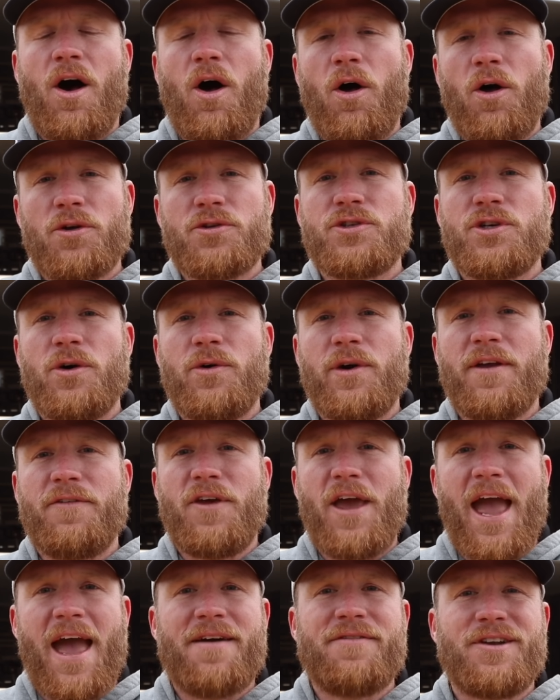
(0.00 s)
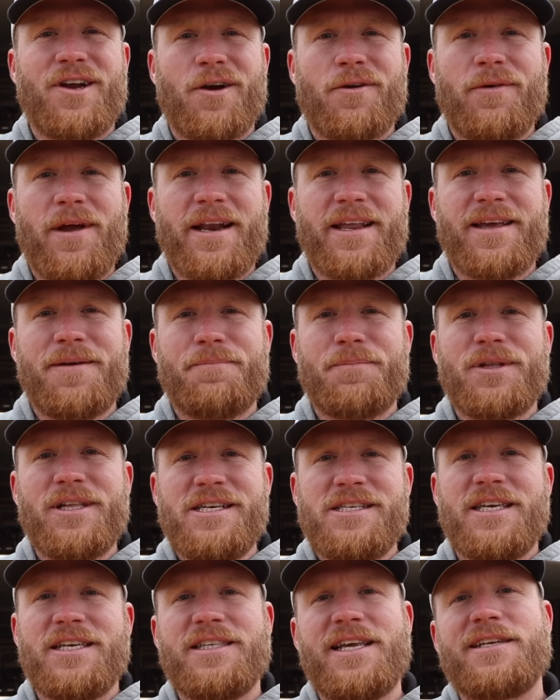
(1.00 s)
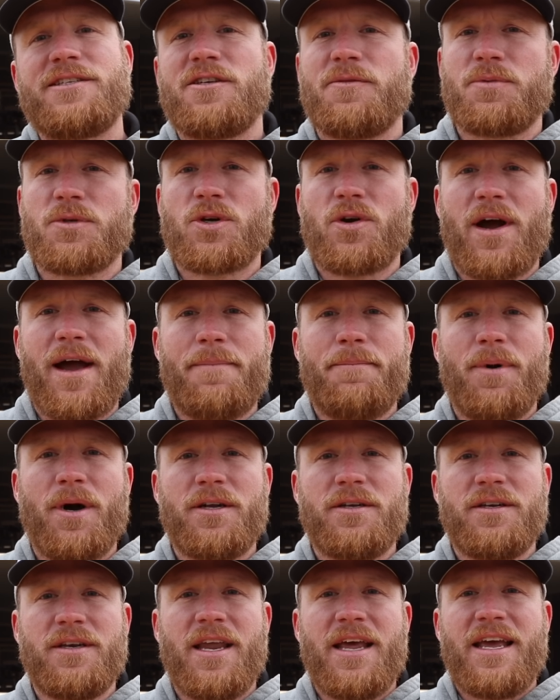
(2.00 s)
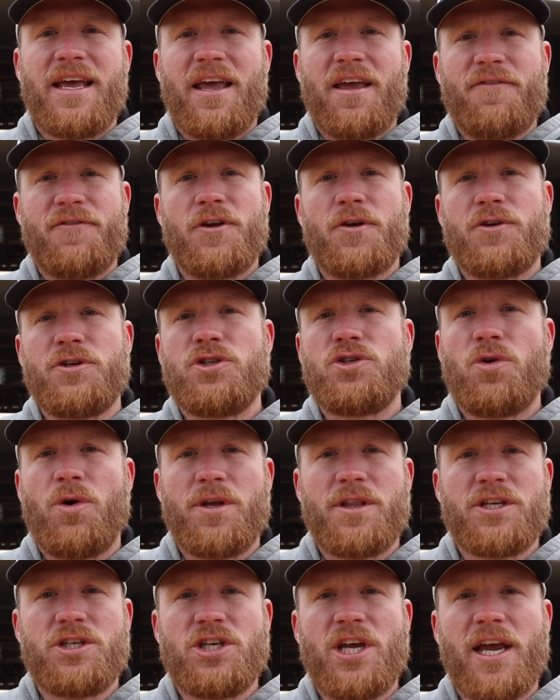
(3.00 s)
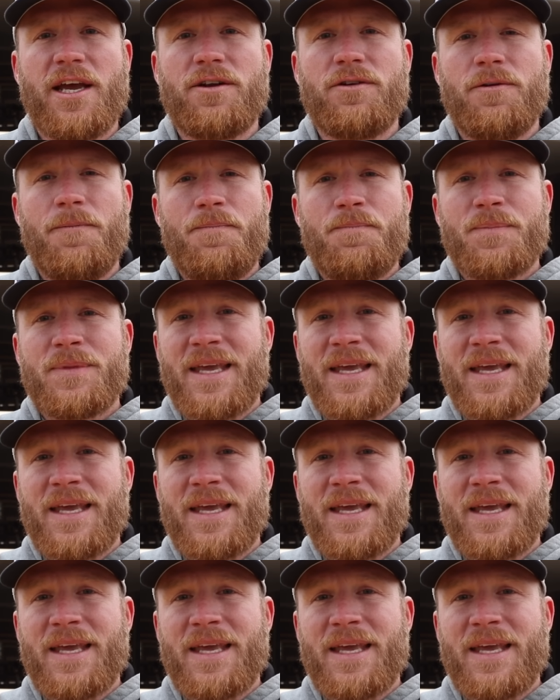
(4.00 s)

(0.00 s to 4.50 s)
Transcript: Also, if you haven't already, please hit that subscribe button if you're enjoying the channel.